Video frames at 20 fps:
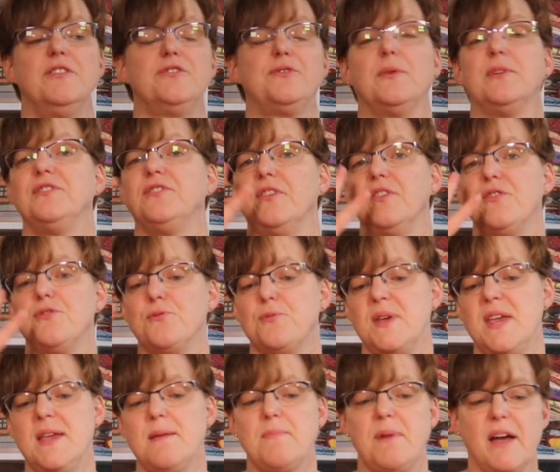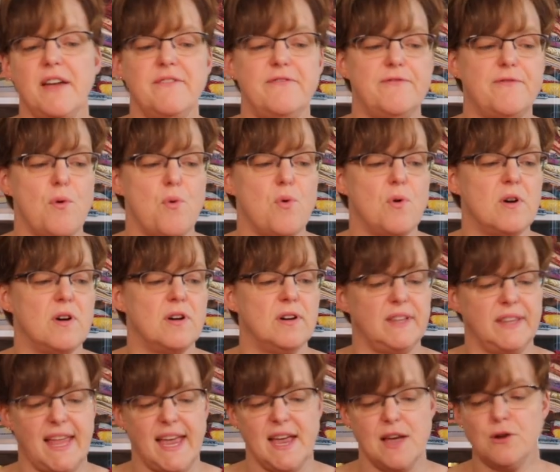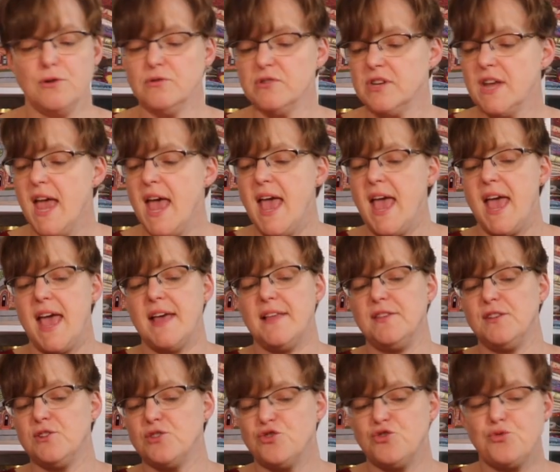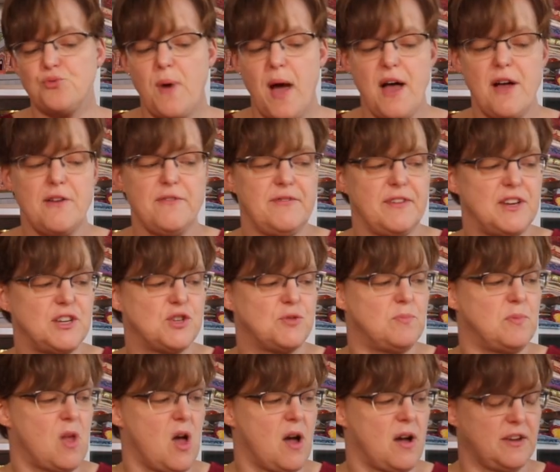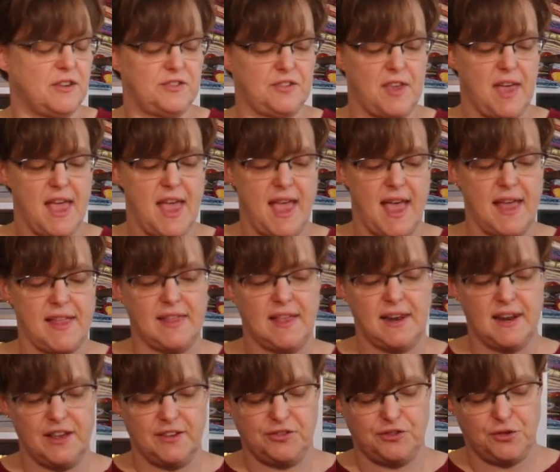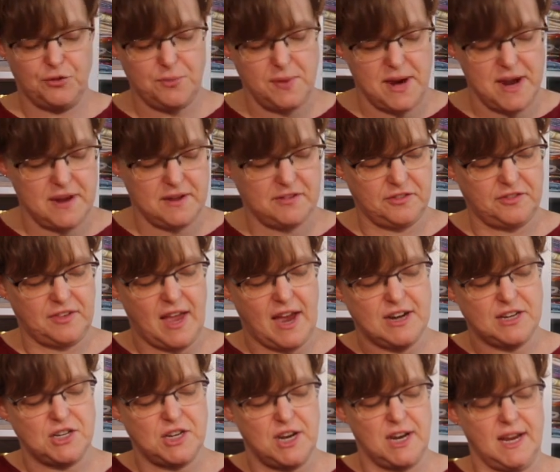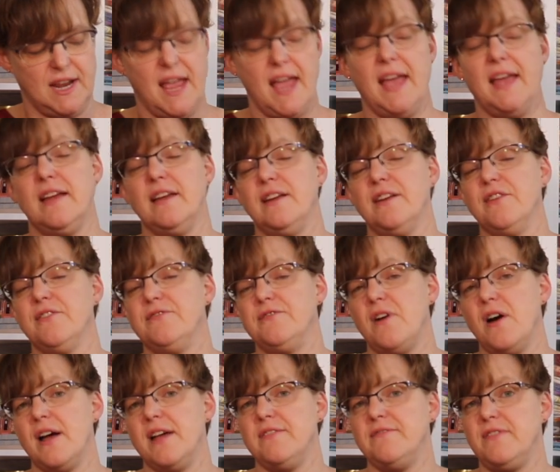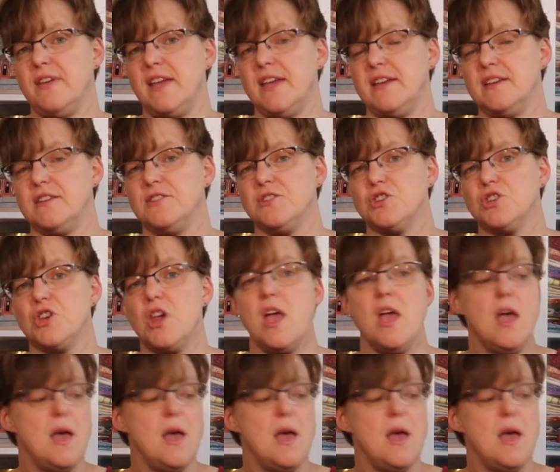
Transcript: So it's a 3x4 layout and they're 12-inch blocks and then has 3-inch sashing and a 5-inch